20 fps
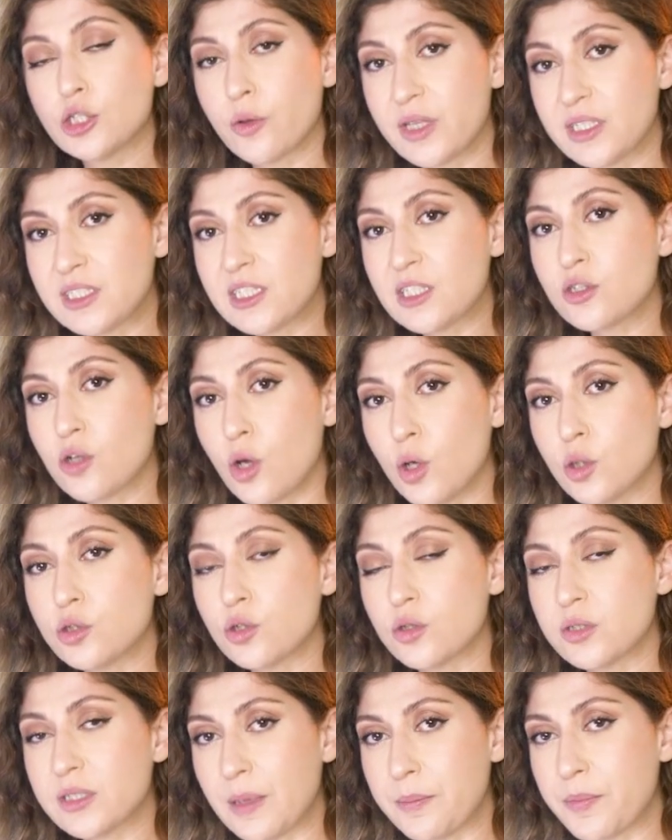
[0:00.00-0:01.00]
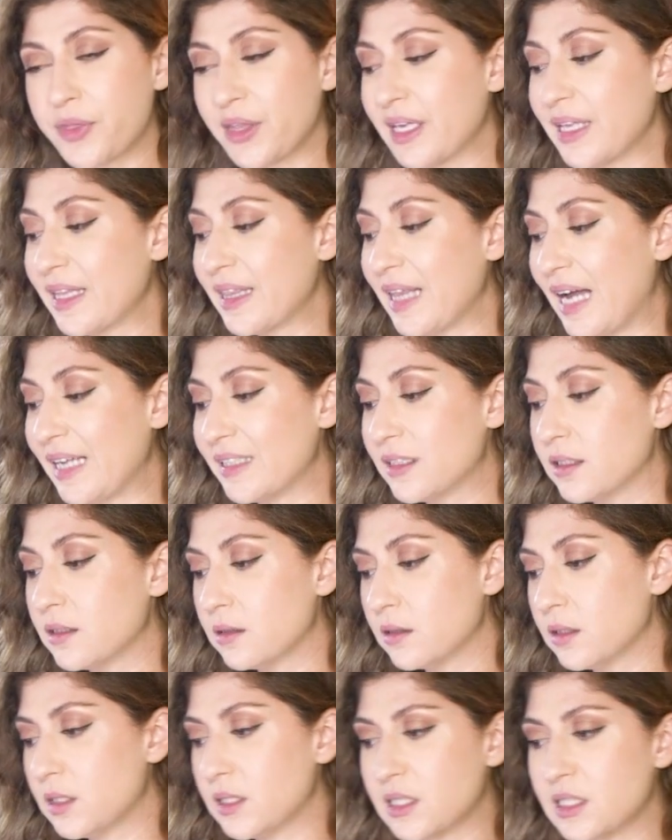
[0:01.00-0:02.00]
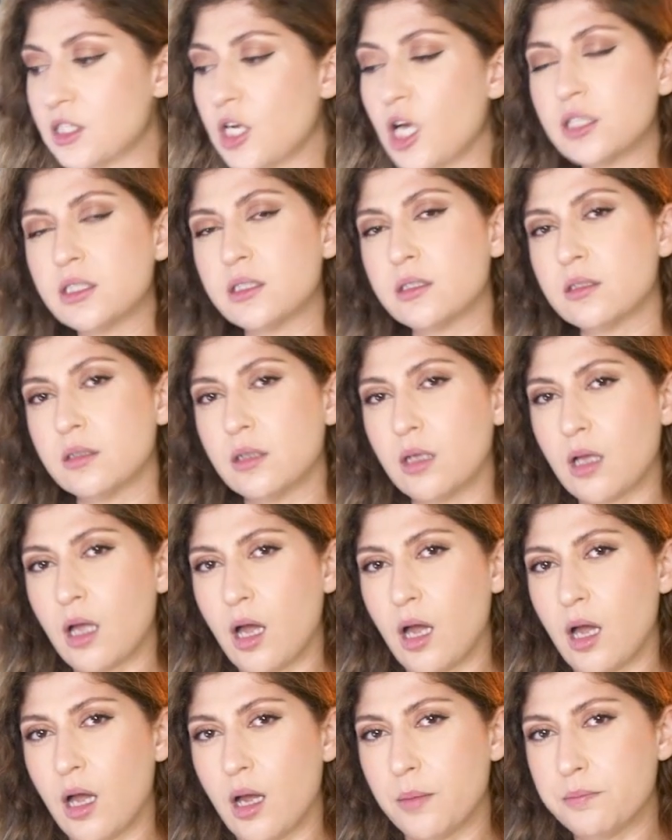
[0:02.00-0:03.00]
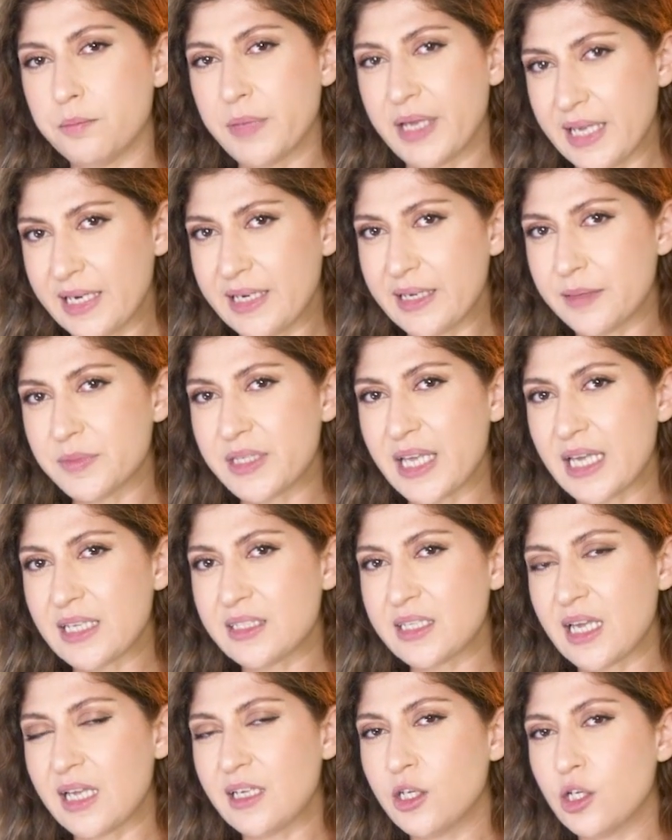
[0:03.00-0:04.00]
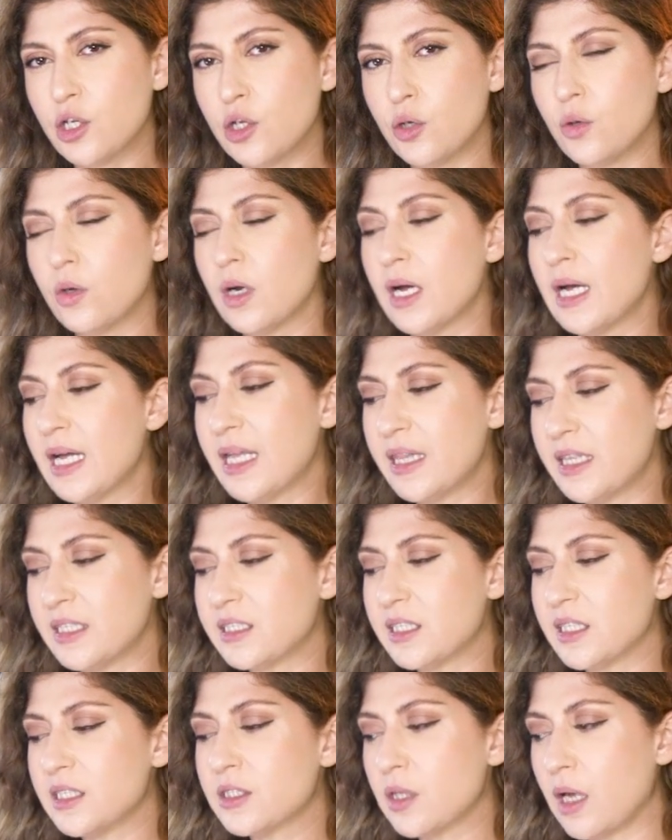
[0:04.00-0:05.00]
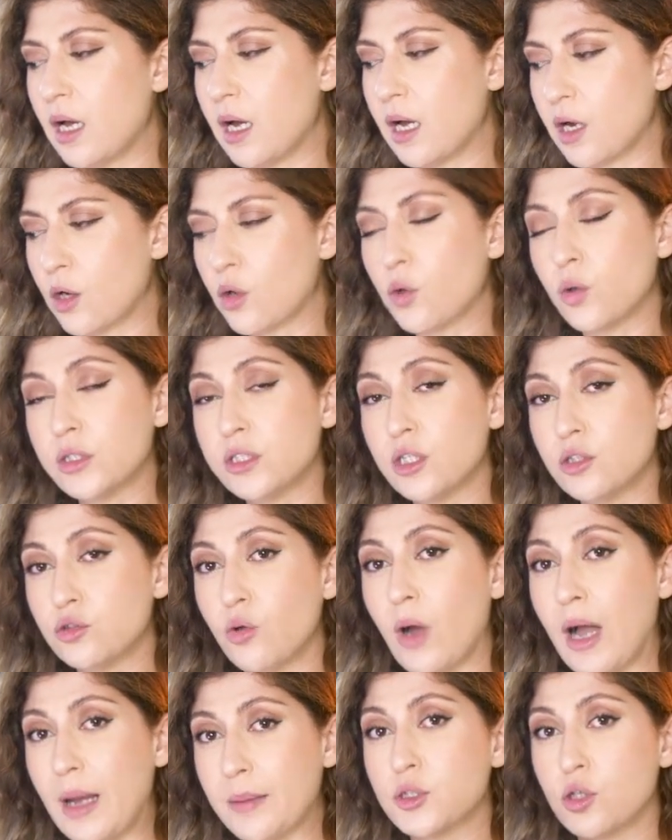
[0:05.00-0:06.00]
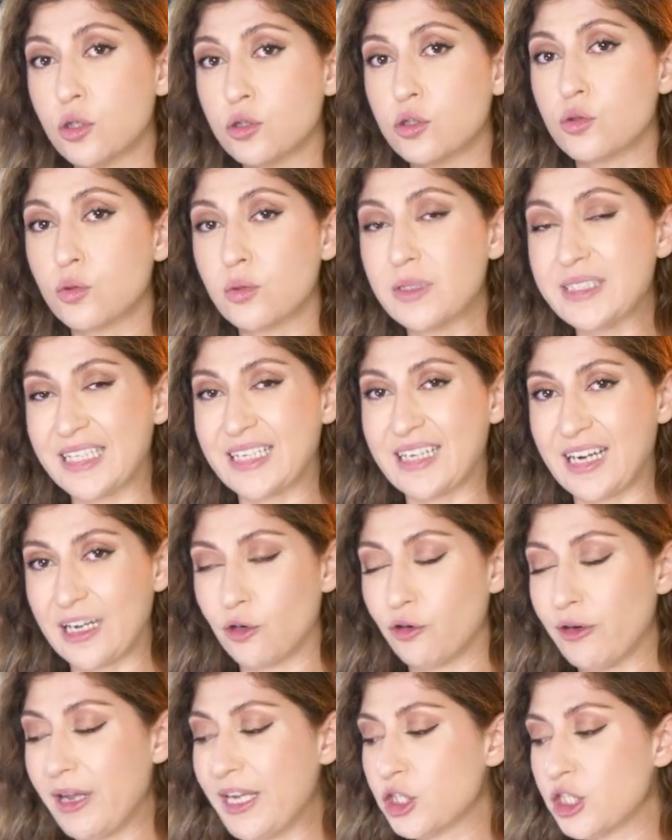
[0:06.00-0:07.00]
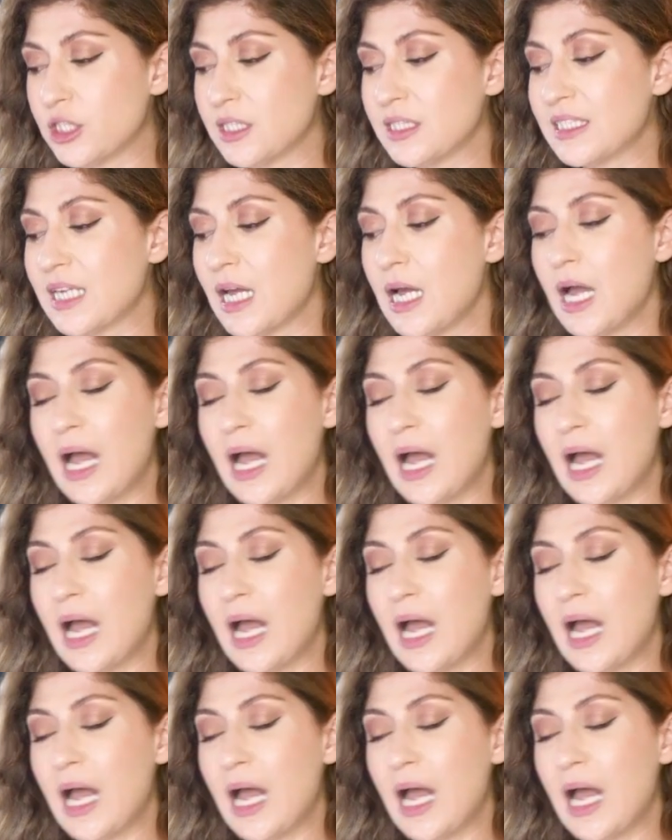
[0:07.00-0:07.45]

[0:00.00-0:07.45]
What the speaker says: So this is also something that, this is not Helium 10 telling you. This is according to Amazon's rules and regulations.